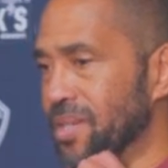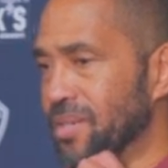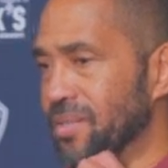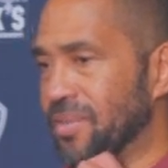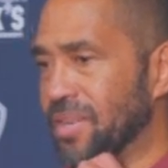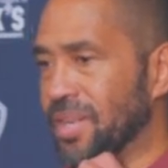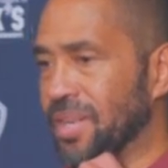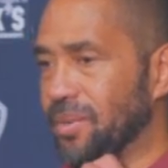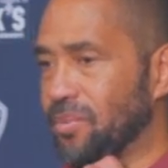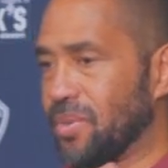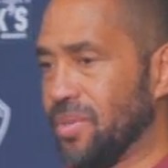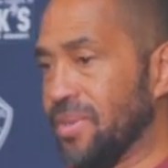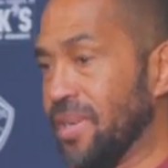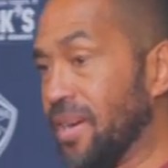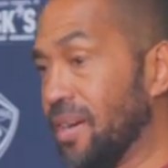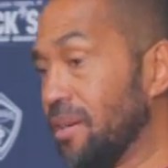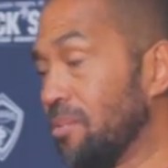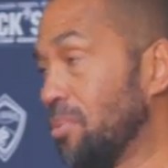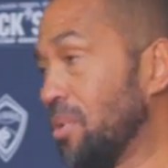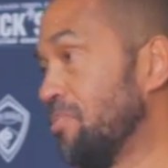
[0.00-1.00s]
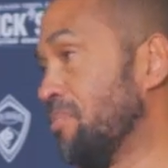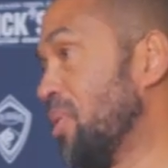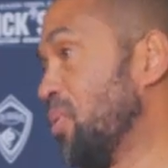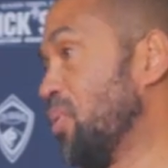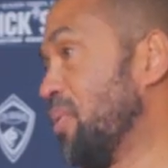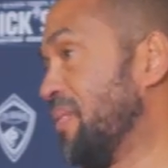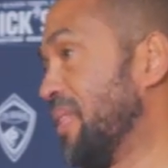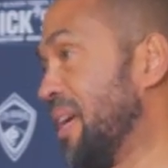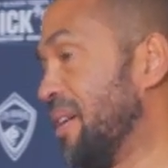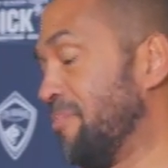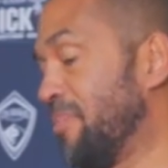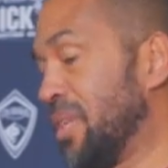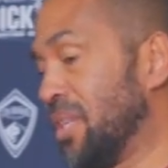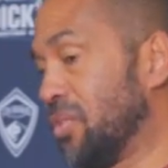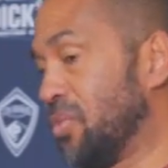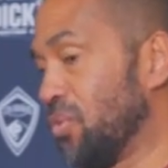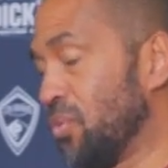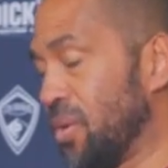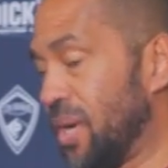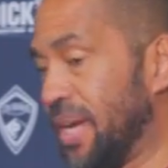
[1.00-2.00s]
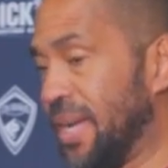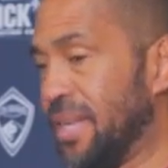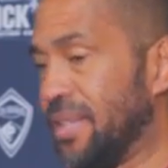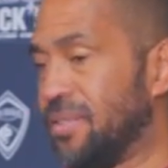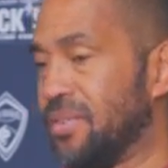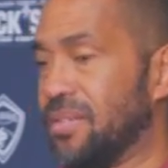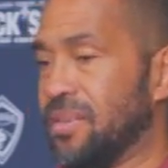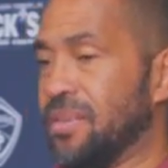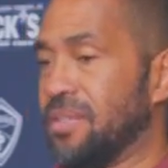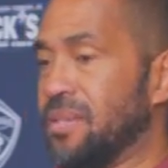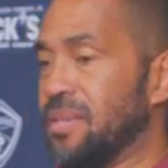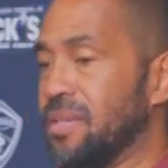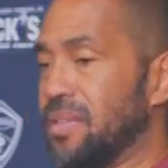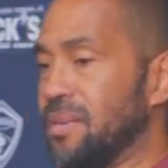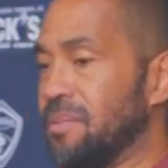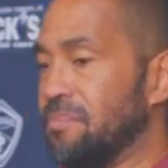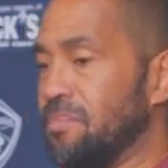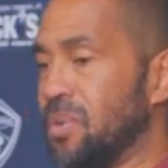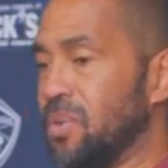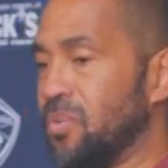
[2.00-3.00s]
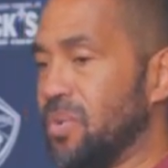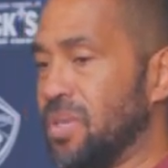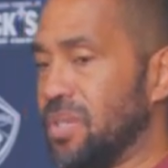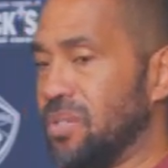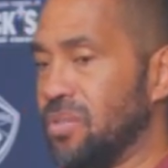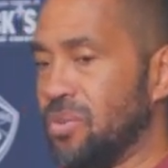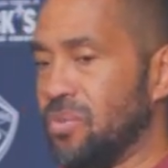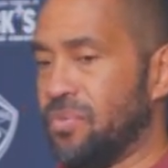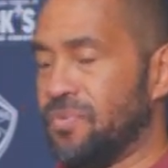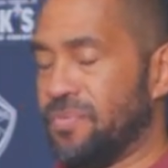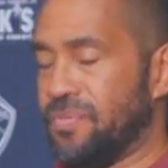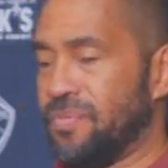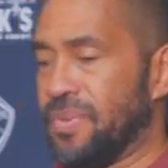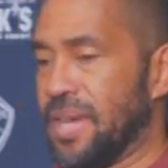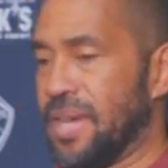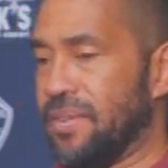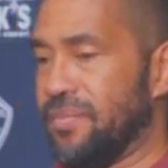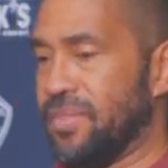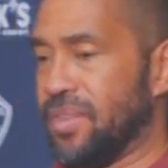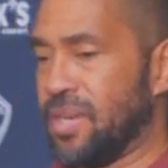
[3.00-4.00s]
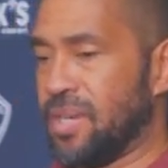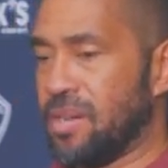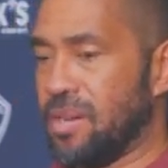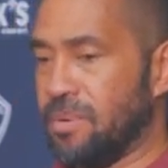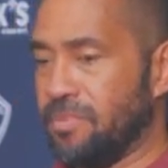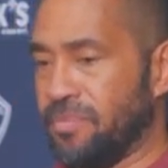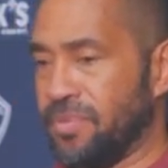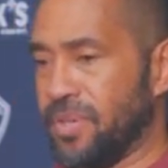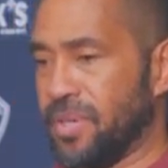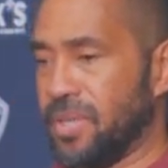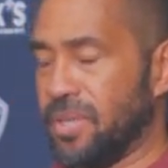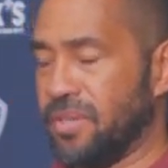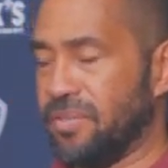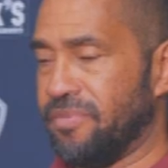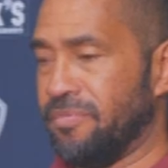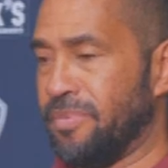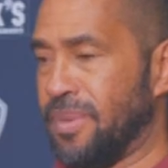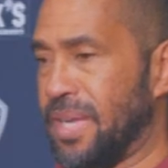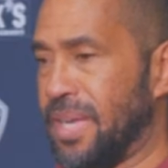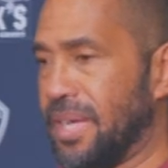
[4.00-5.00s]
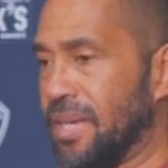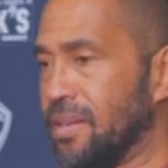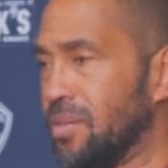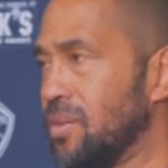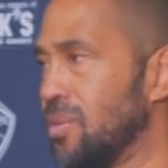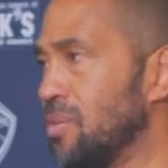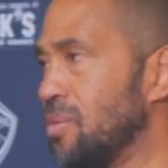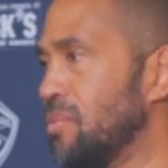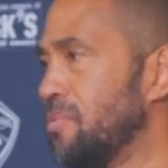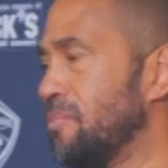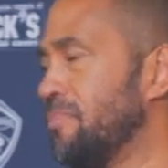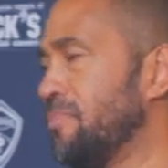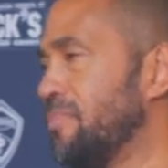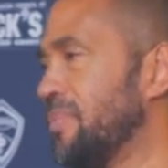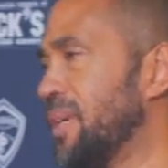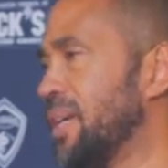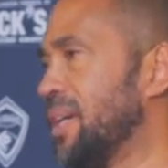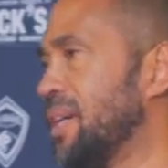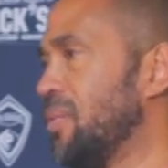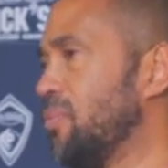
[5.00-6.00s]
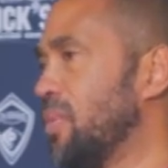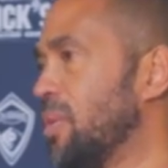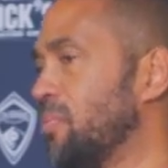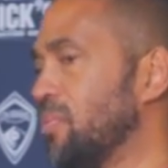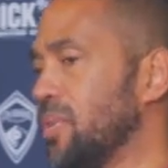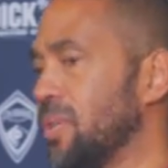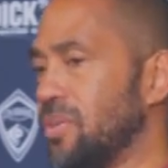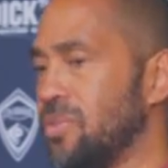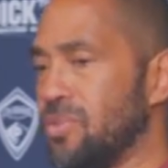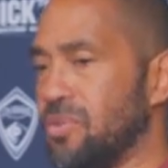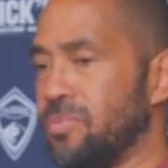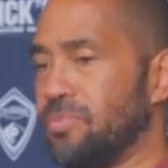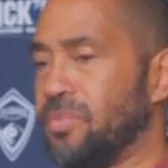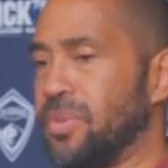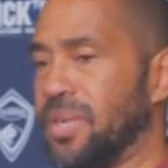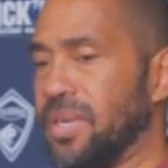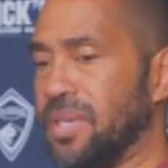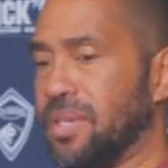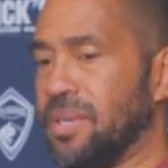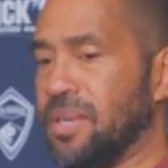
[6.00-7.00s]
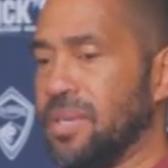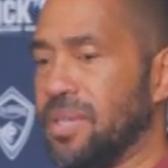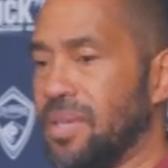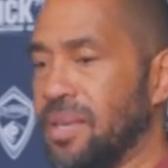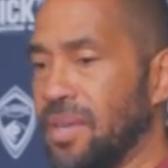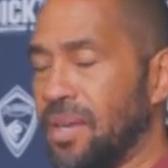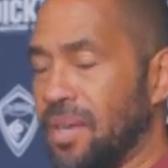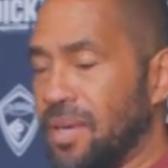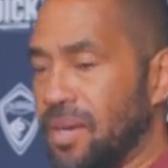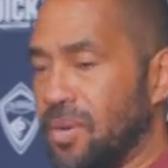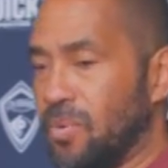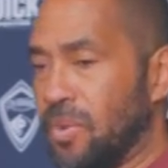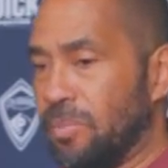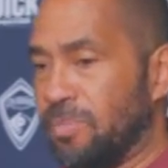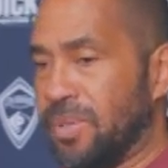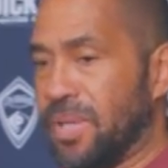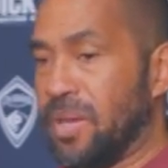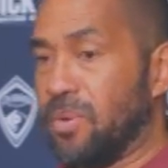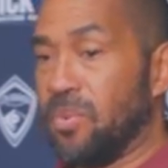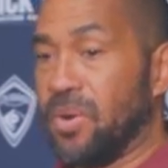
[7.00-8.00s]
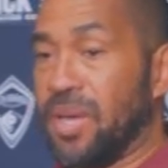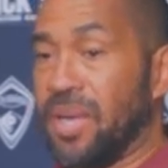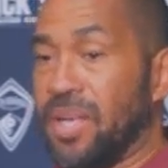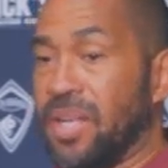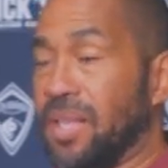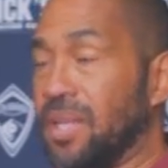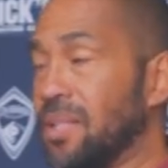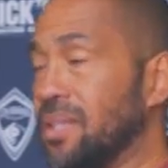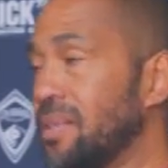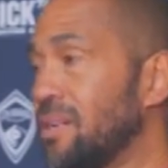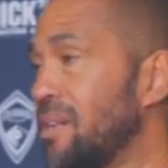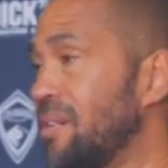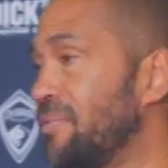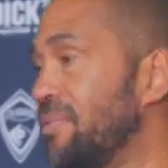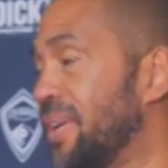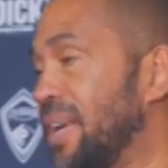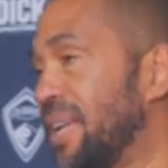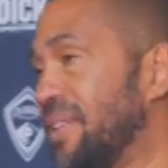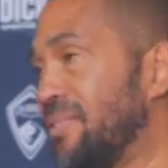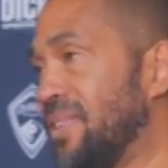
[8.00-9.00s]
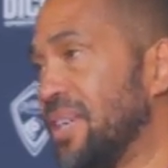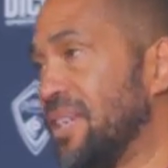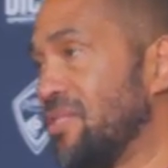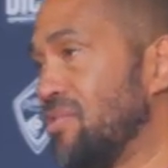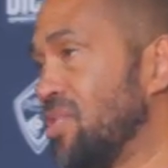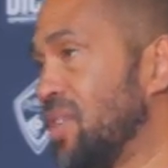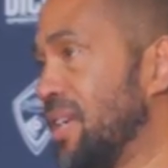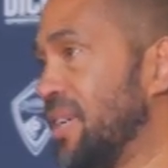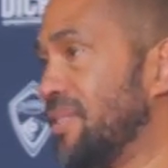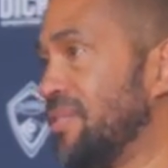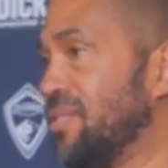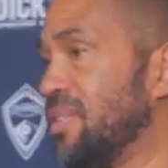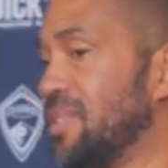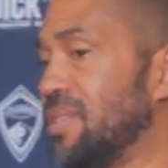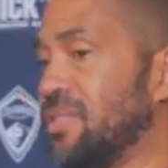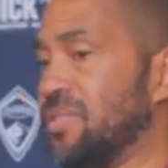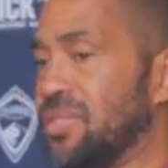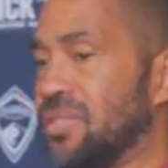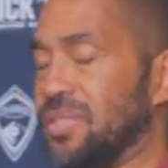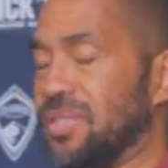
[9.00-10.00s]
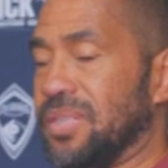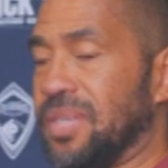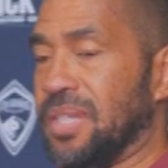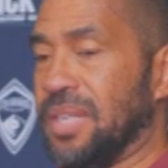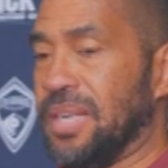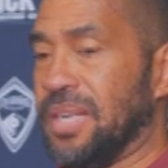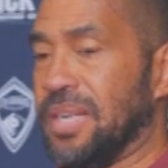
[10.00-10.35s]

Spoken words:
it's not like we're terrible, but we've not been great. But we do have the comfort of being at home. When we're at home, we play well. Our fans energize us.